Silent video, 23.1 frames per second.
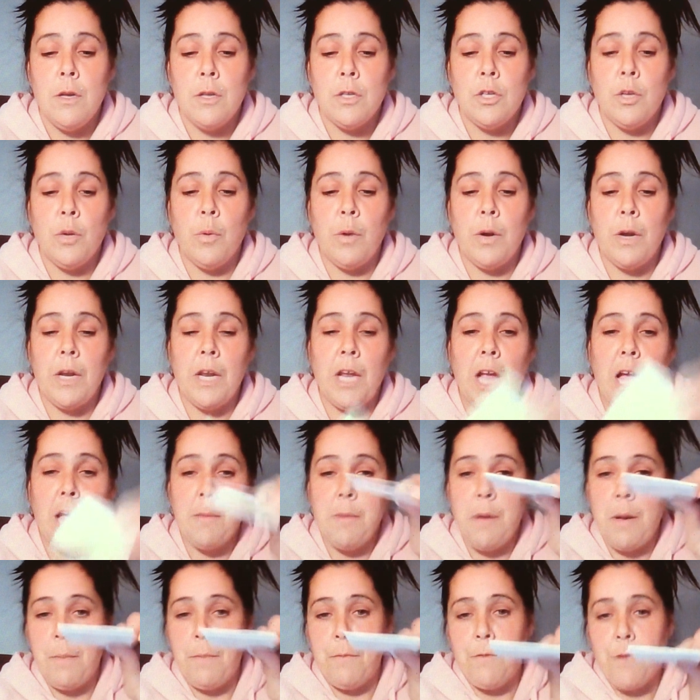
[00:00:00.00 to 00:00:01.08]
So we're going to come
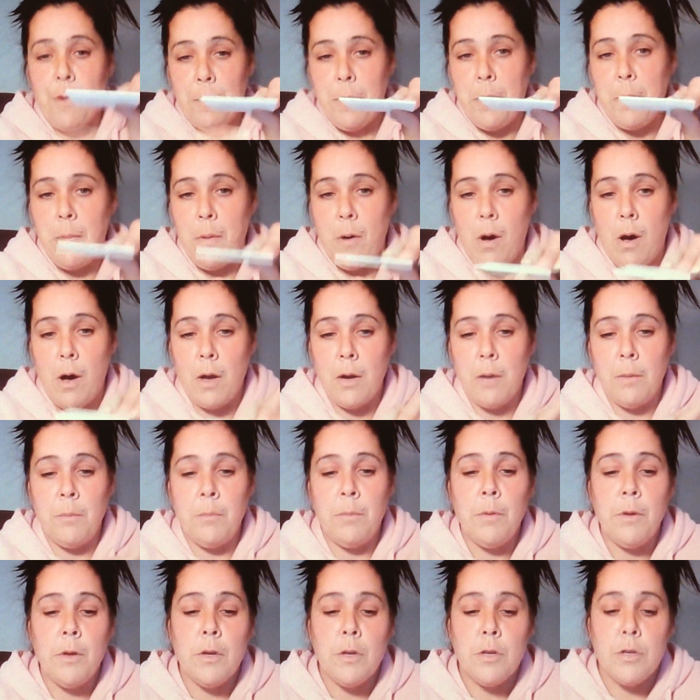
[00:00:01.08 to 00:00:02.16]
up from the bottom
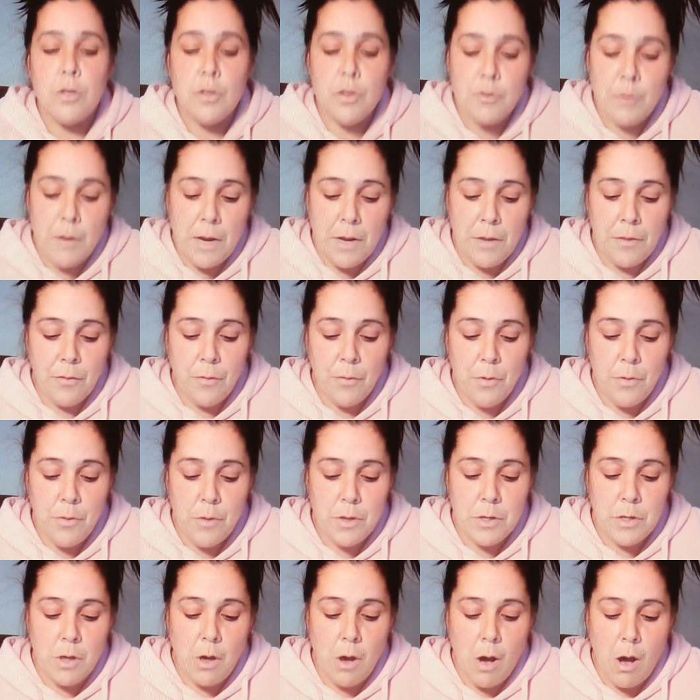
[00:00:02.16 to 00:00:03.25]
straight through
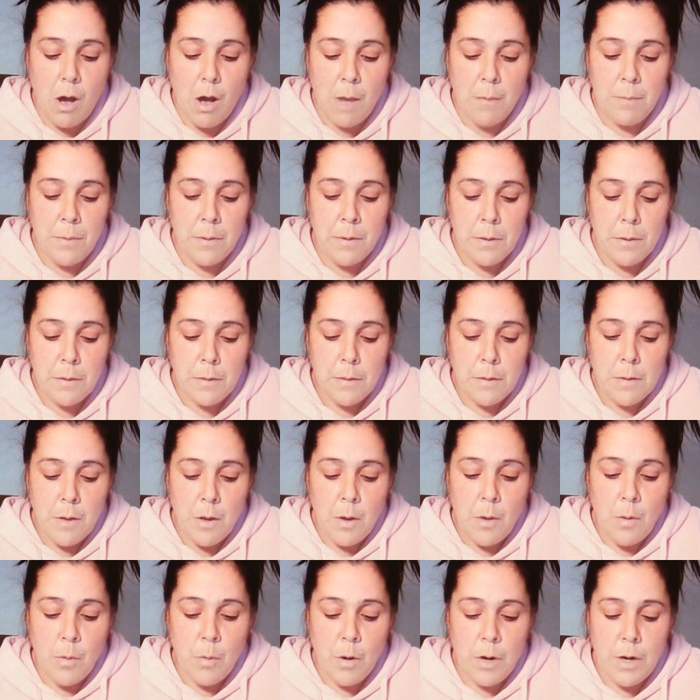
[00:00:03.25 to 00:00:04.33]
the top.
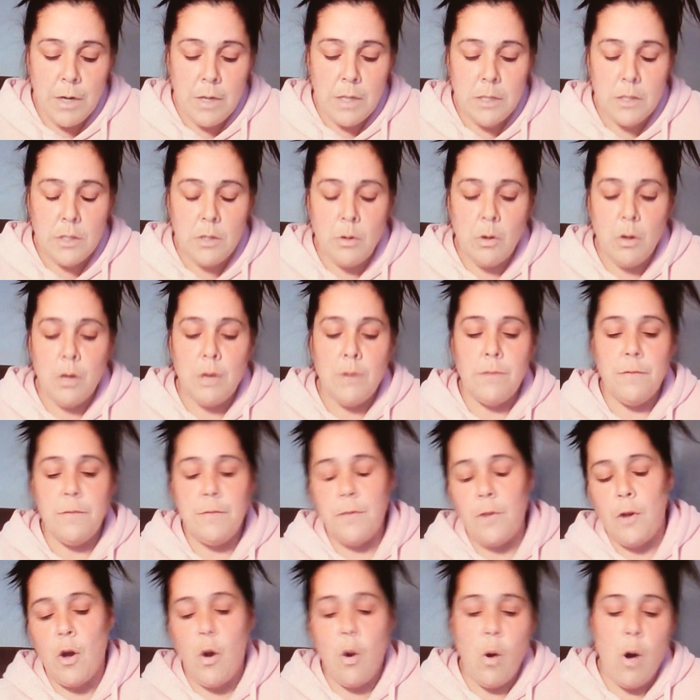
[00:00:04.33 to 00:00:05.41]
We're going to sort of
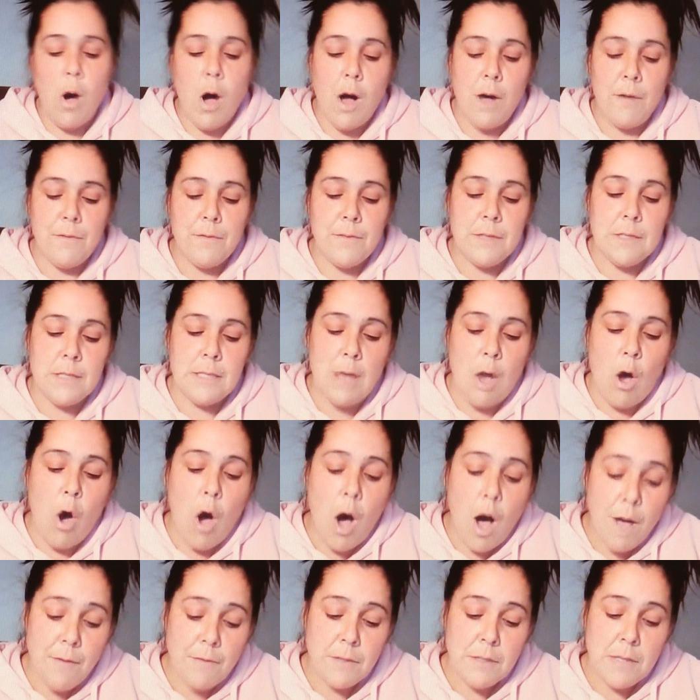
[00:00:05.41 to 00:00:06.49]
go
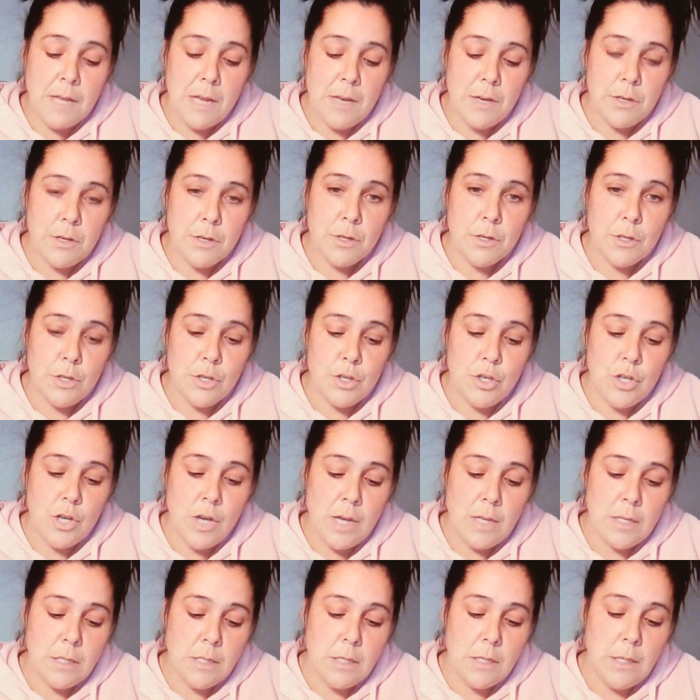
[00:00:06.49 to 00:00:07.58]
off center
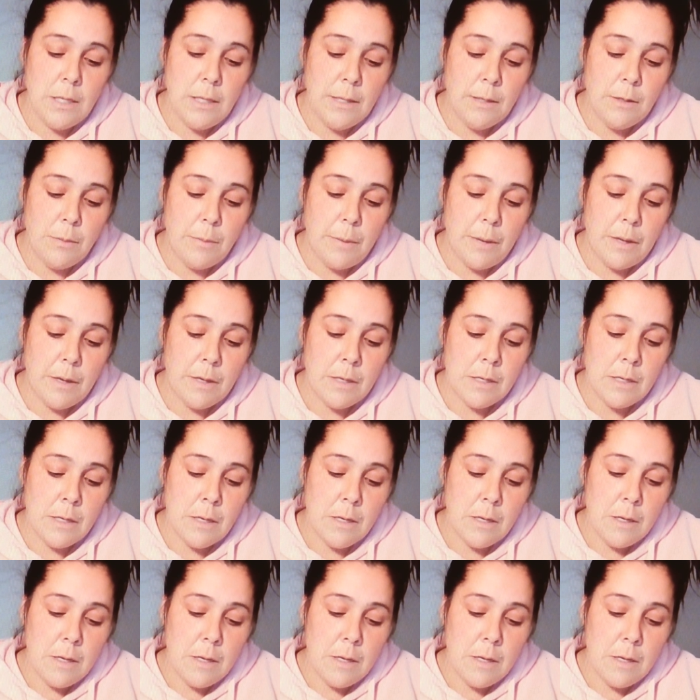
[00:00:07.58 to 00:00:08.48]
just a little bit.